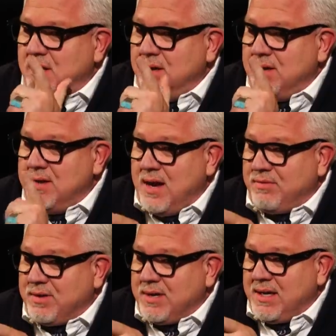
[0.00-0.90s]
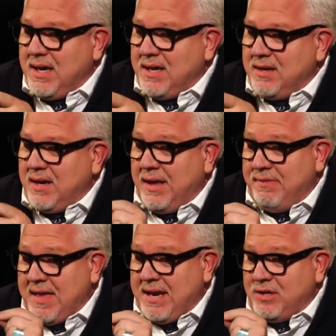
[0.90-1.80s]
never again,
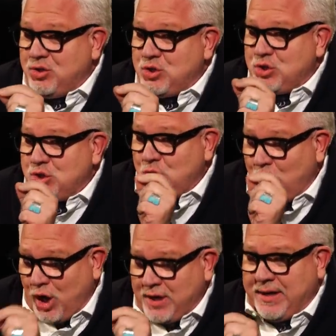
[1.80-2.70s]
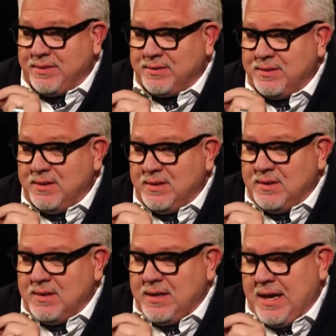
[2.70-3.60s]
and they taught it.
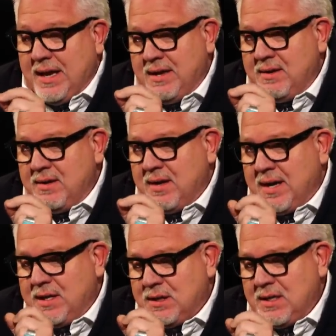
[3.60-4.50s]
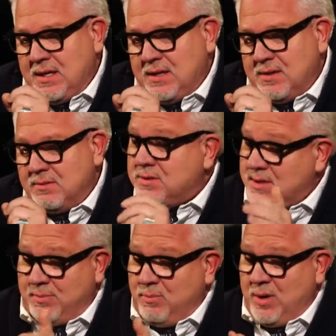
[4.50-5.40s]
And I think
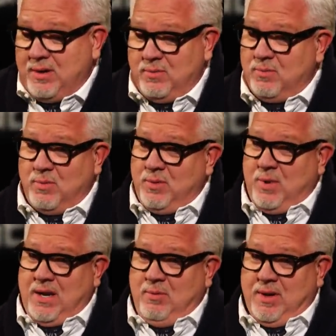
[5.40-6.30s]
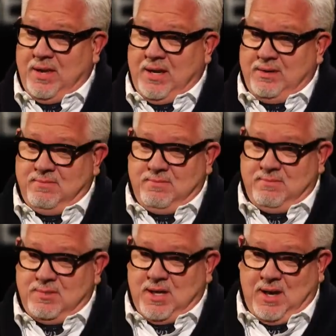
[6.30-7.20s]
some went one way where they
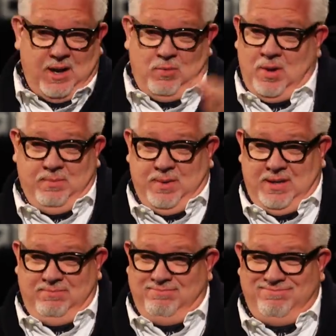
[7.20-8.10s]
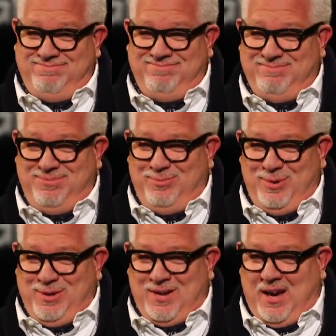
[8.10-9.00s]
said, I don't want to be
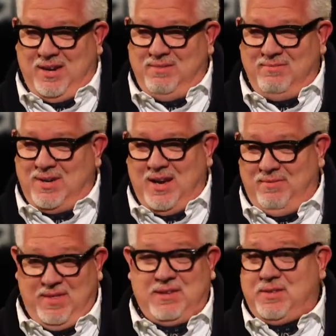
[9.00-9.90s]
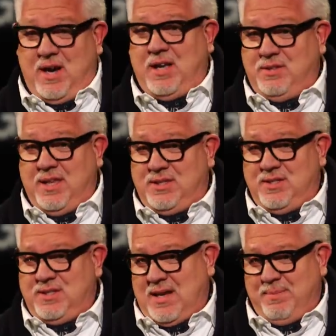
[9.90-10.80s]
with God. Okay, if this God lets
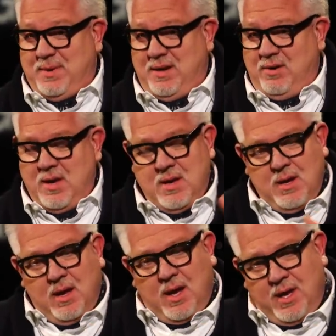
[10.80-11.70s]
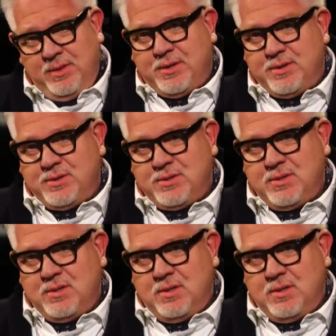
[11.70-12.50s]
this happen, I don't. Others